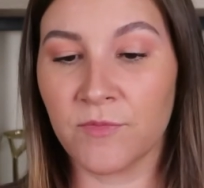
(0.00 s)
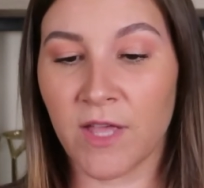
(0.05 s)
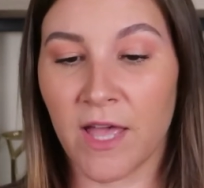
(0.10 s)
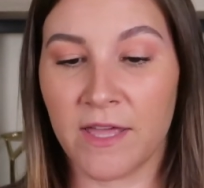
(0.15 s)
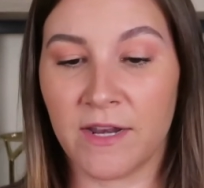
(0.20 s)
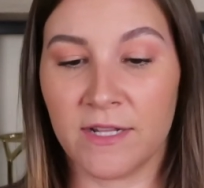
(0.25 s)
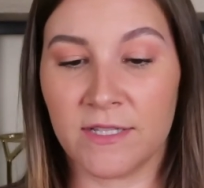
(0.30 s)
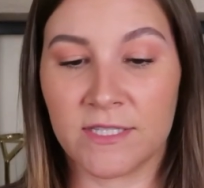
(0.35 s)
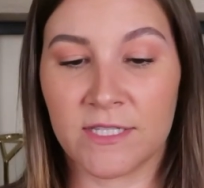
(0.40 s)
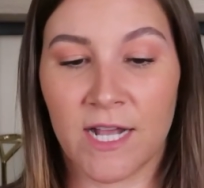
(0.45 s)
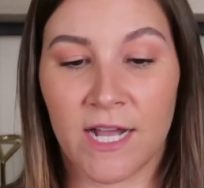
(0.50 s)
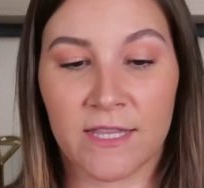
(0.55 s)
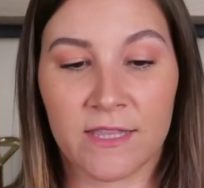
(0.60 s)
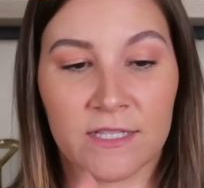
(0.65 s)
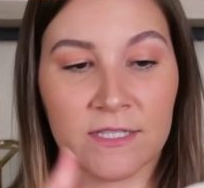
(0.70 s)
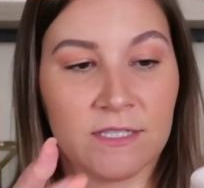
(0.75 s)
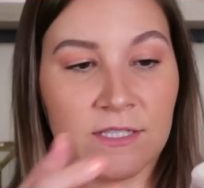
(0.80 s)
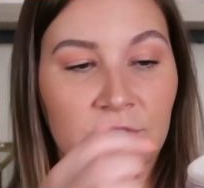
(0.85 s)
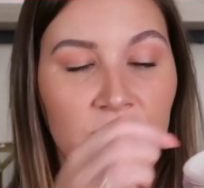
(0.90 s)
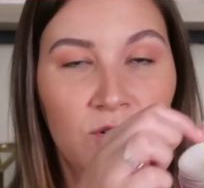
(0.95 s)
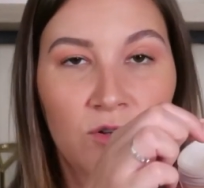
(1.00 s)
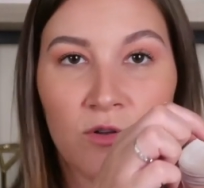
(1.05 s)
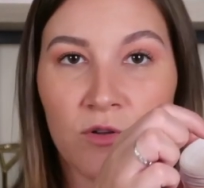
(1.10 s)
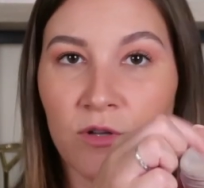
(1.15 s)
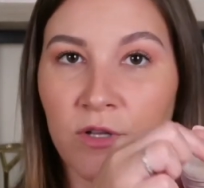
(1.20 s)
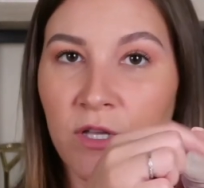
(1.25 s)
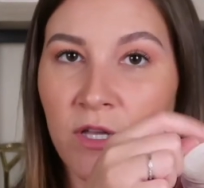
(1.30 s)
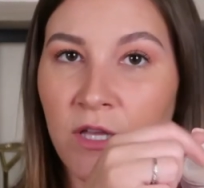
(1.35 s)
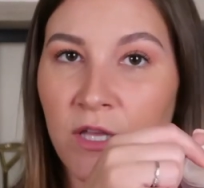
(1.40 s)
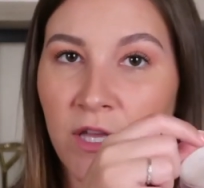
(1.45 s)
and it's got this
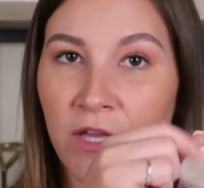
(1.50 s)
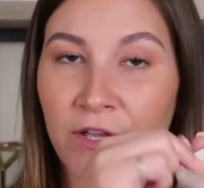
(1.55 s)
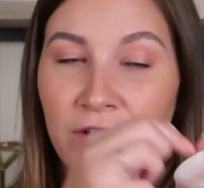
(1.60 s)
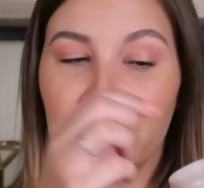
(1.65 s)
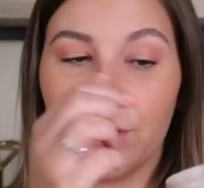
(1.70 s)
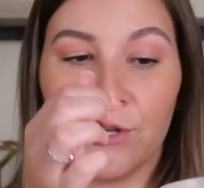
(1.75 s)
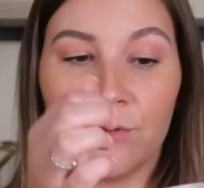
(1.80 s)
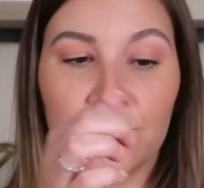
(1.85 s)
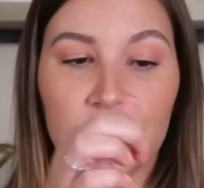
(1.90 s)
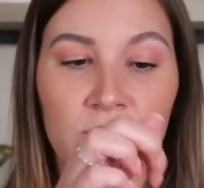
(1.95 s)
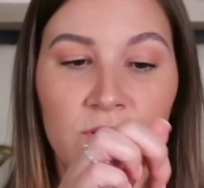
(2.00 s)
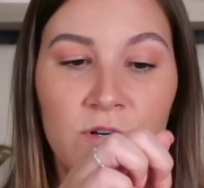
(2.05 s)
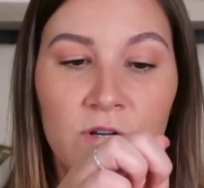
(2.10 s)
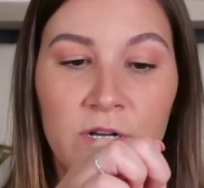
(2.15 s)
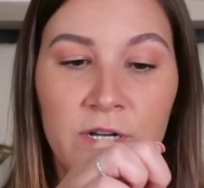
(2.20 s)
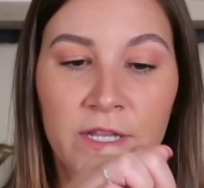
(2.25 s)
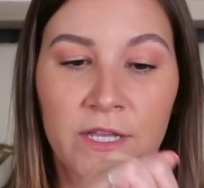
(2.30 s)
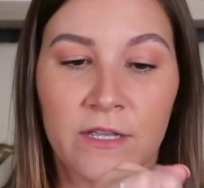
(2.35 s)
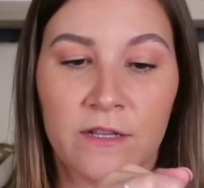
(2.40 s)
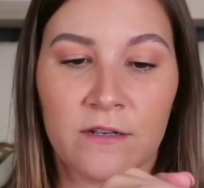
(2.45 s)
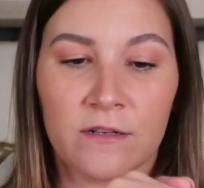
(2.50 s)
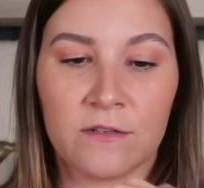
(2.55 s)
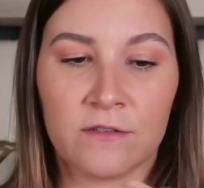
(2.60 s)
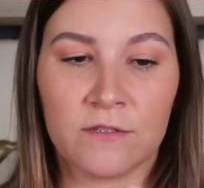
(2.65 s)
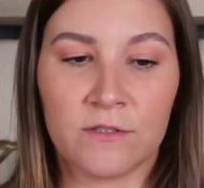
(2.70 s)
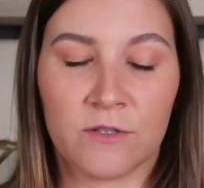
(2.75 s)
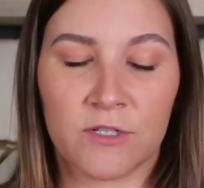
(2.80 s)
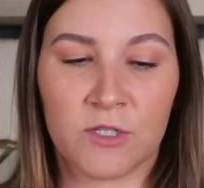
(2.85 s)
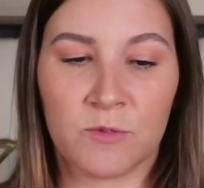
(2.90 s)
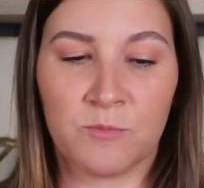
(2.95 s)
little enclosure on it,
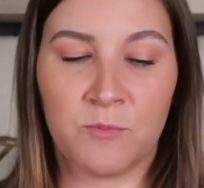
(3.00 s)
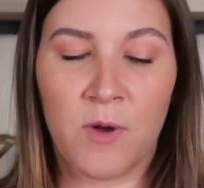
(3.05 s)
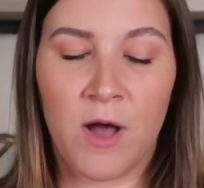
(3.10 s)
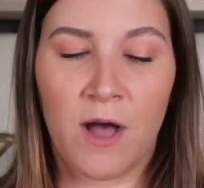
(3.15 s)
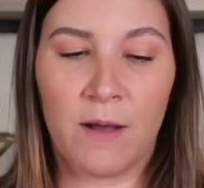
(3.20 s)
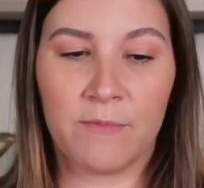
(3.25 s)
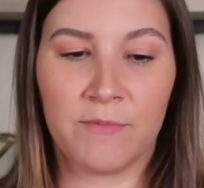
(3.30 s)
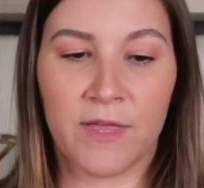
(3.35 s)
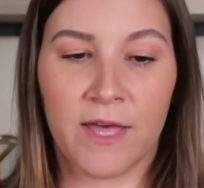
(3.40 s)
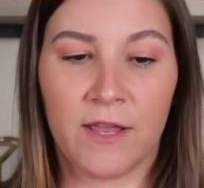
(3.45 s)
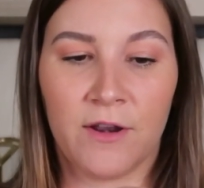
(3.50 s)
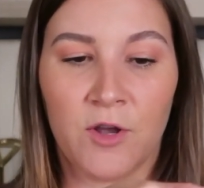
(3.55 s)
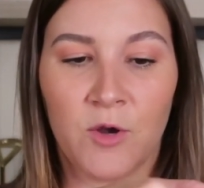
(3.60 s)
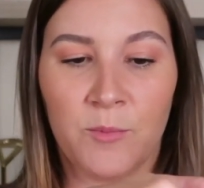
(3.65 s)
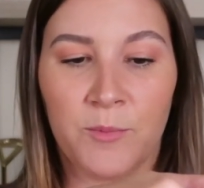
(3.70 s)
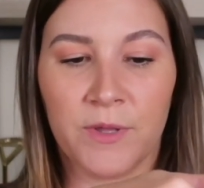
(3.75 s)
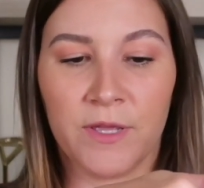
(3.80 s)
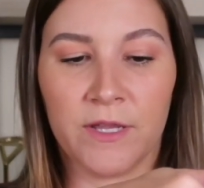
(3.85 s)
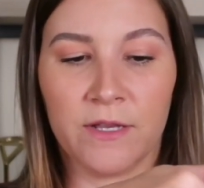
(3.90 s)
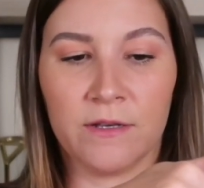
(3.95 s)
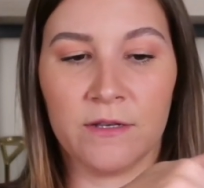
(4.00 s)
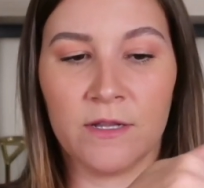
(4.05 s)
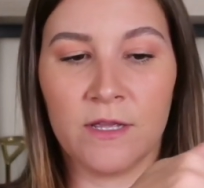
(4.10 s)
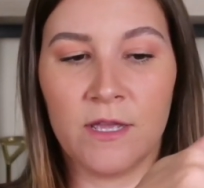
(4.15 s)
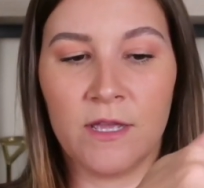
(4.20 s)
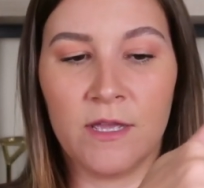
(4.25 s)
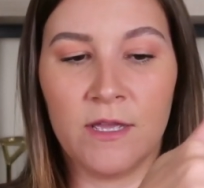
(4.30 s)
so I just pop that open,